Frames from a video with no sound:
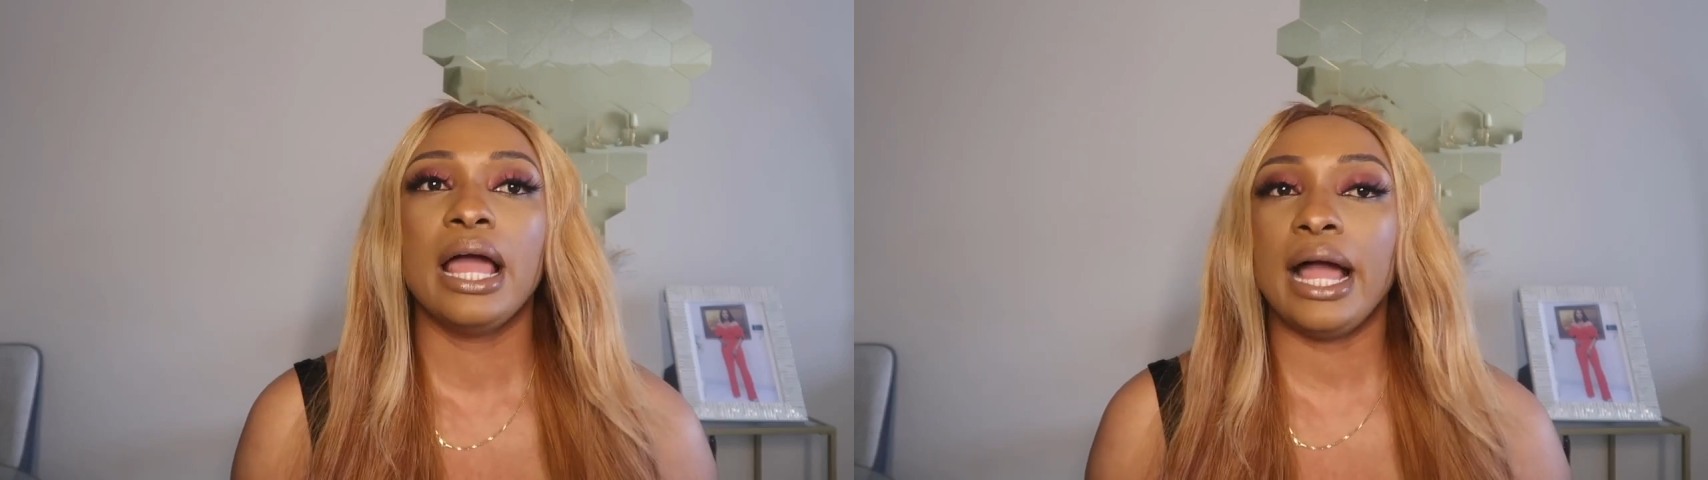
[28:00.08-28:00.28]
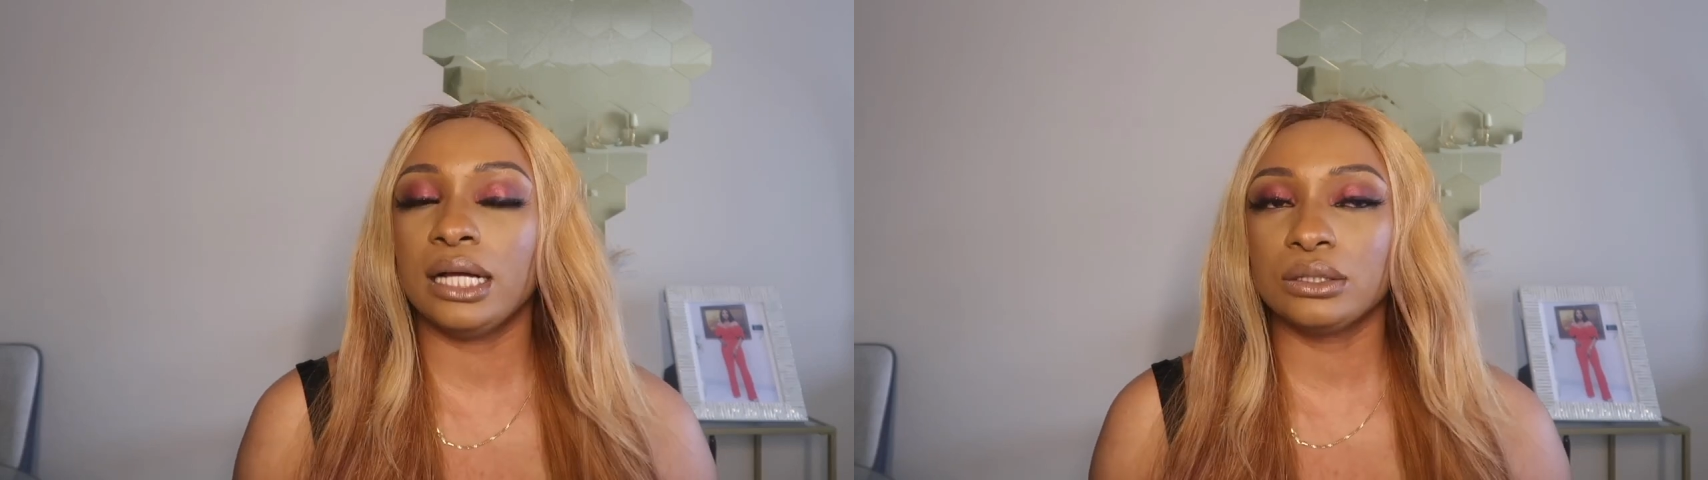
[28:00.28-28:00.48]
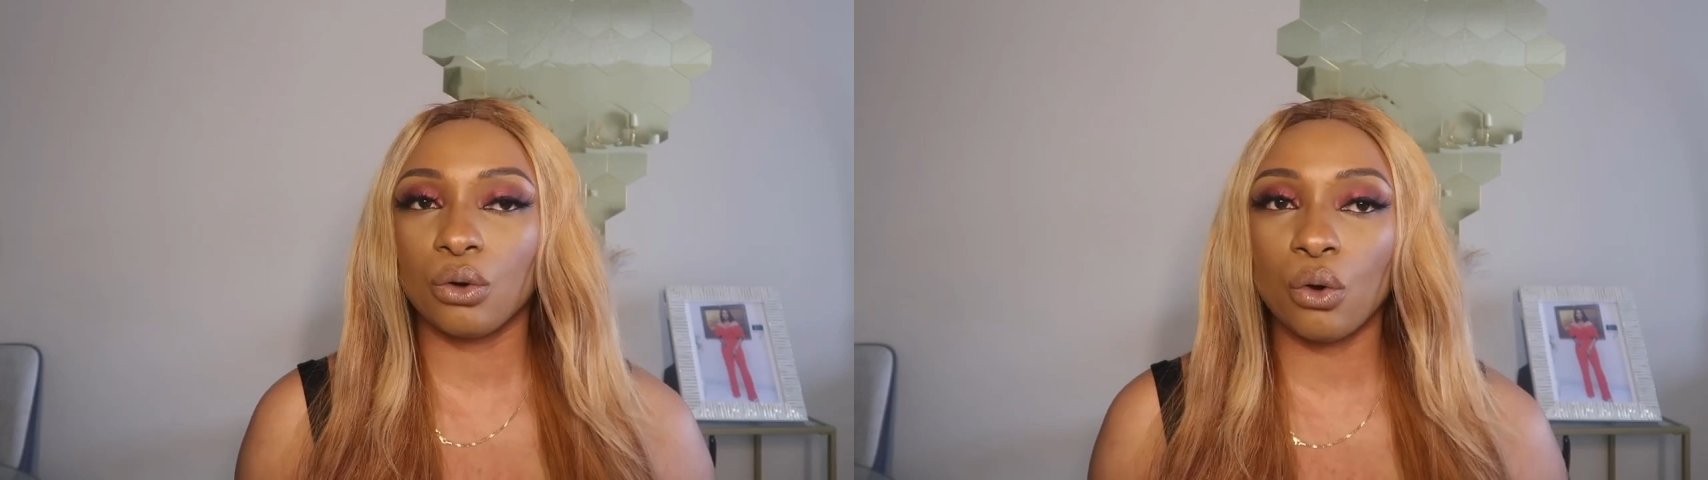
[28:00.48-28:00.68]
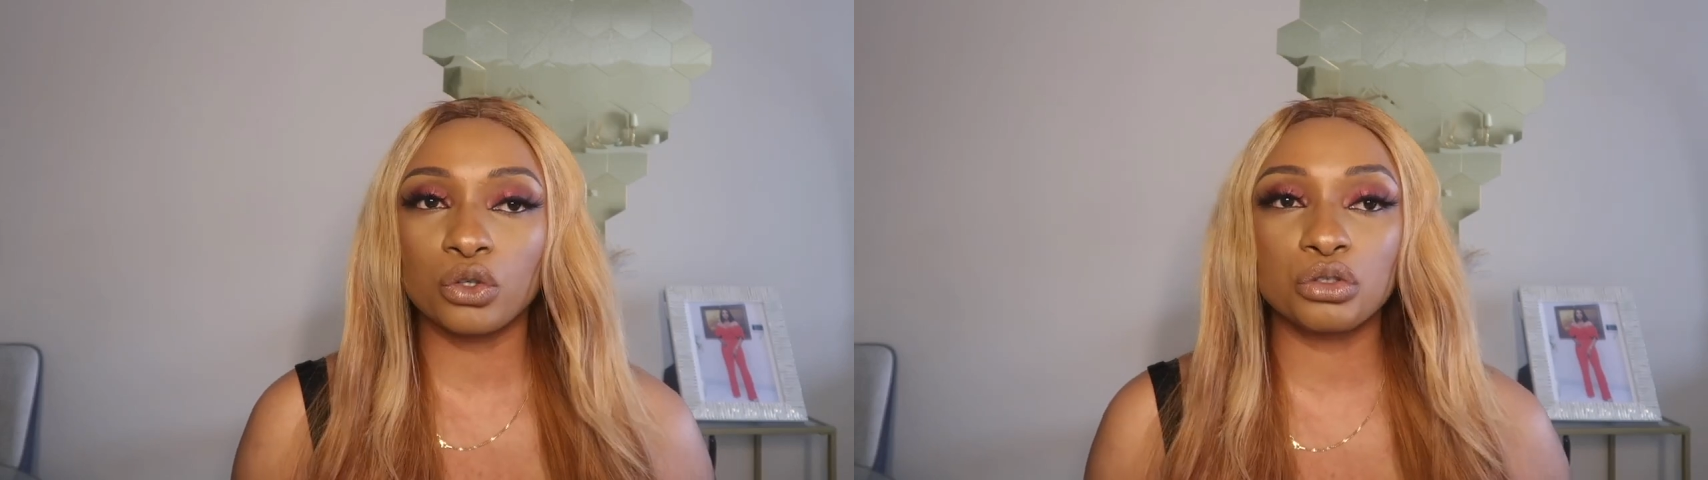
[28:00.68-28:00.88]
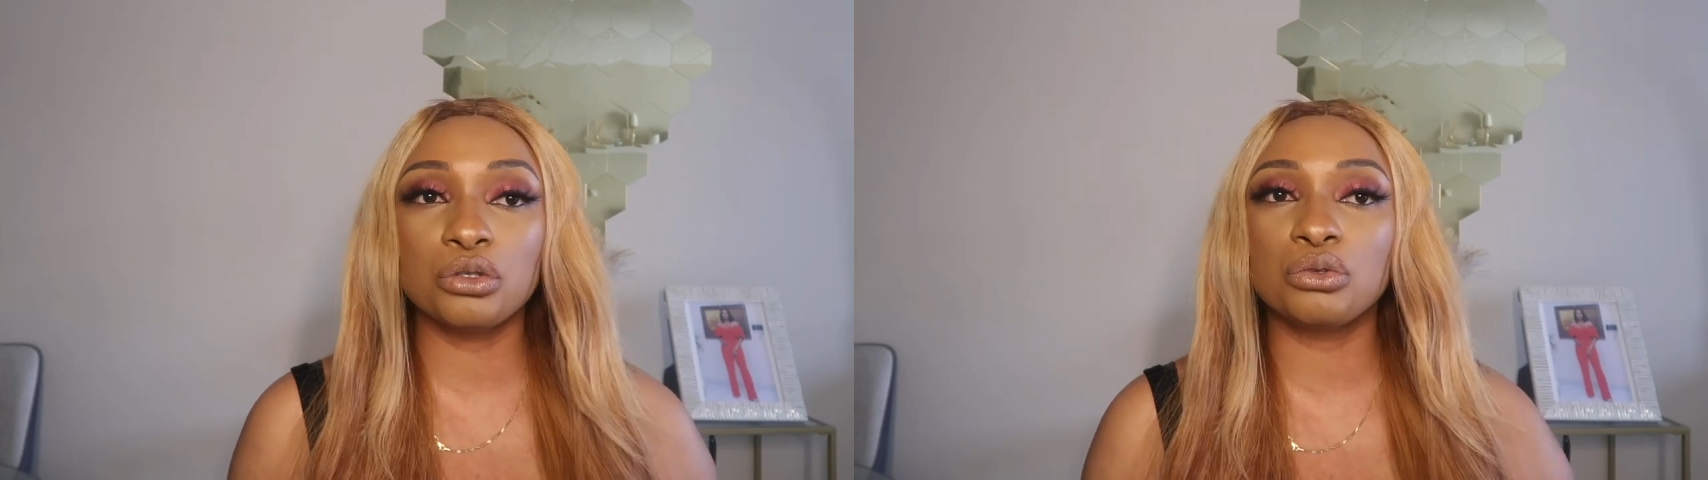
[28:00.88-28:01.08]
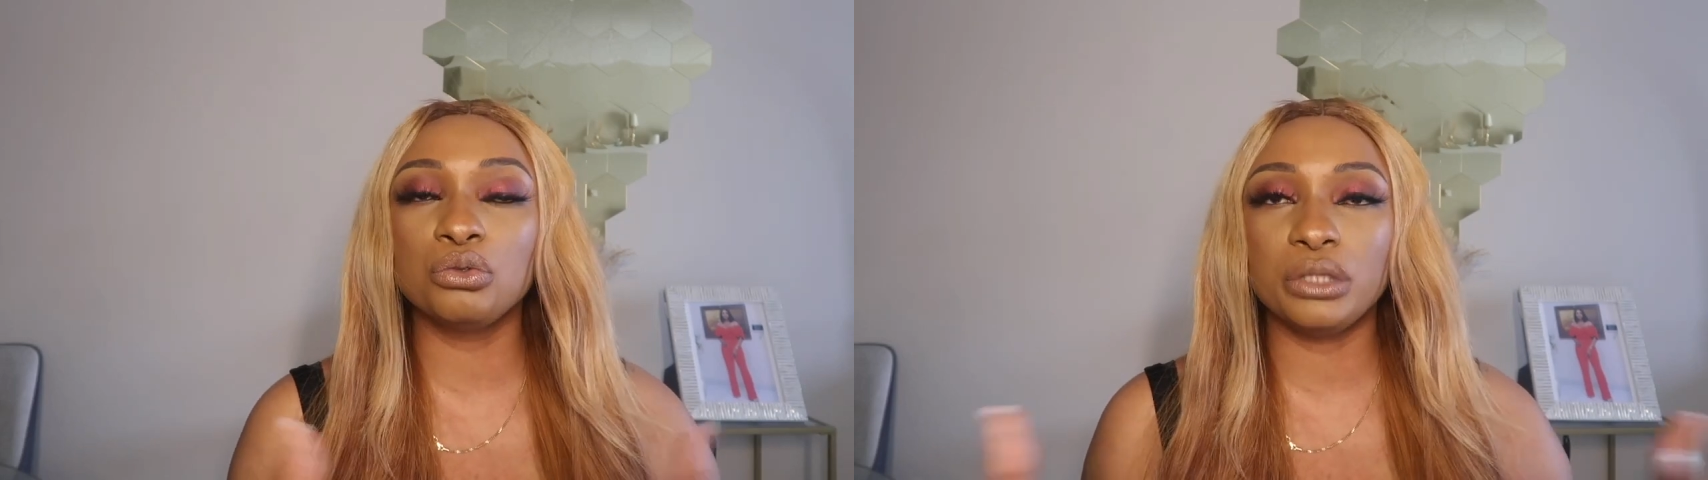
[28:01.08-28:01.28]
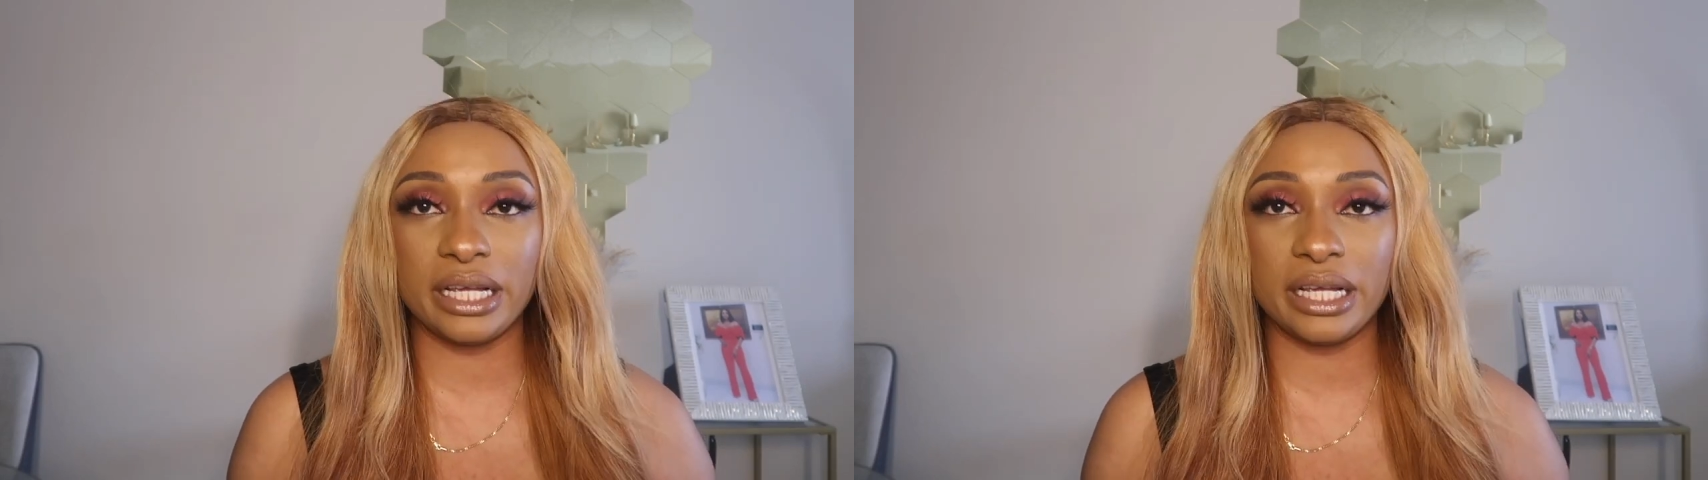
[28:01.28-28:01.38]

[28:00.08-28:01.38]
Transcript: And also you could